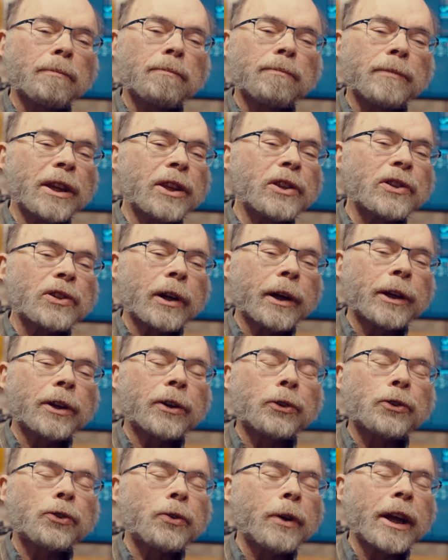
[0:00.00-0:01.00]

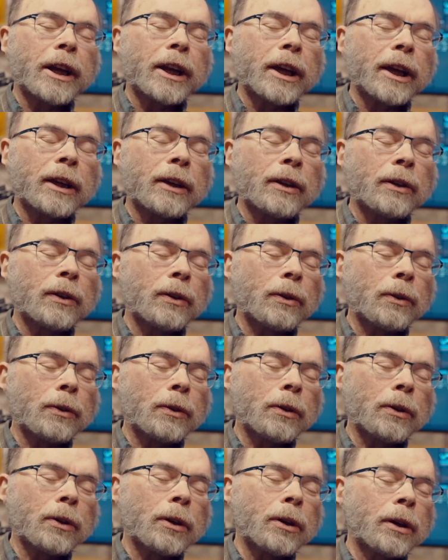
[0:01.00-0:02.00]
insider trading
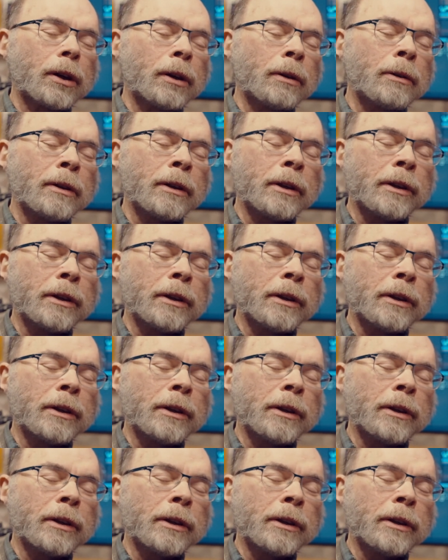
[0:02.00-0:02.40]
or